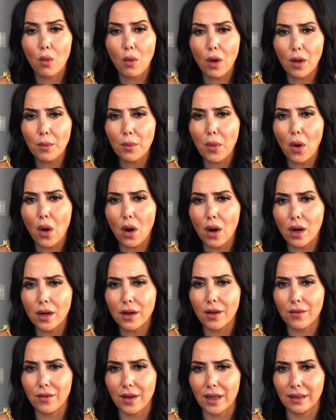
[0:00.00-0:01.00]
what
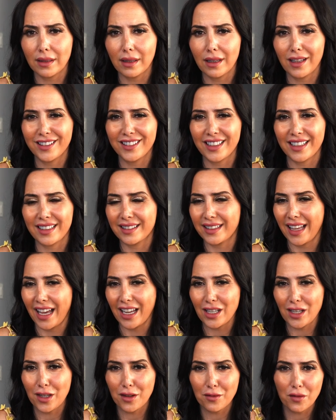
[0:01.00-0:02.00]
part of it is
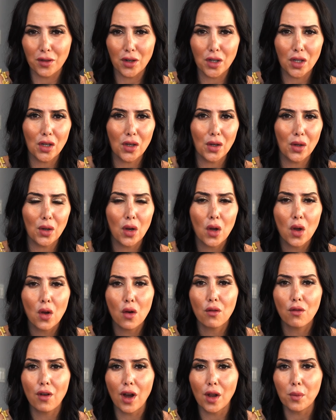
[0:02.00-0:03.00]
exciting for you,
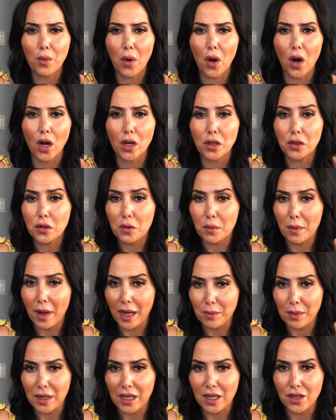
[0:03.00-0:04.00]
what part you
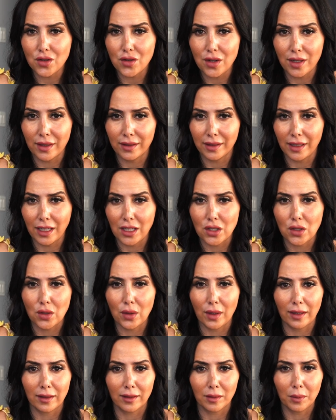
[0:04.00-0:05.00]
might be interested
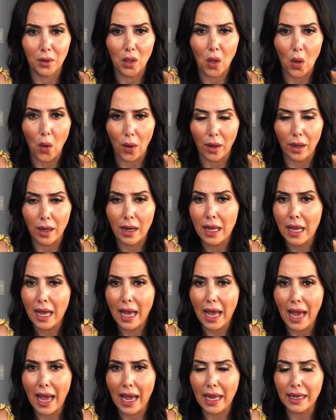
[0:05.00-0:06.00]
to explore,
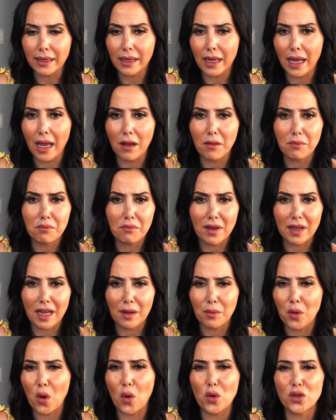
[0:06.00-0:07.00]
and
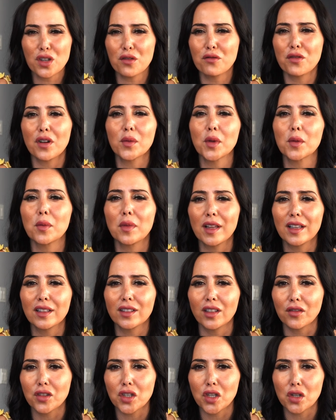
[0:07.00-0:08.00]
approach it from the
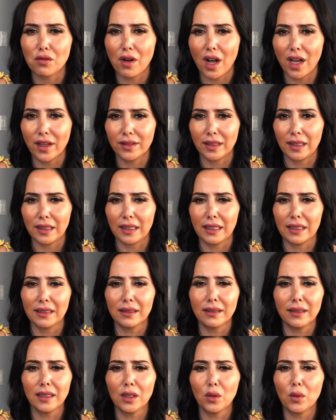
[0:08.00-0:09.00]
place of curiosity
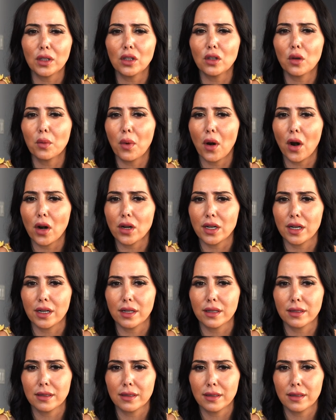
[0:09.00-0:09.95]
and see what your partner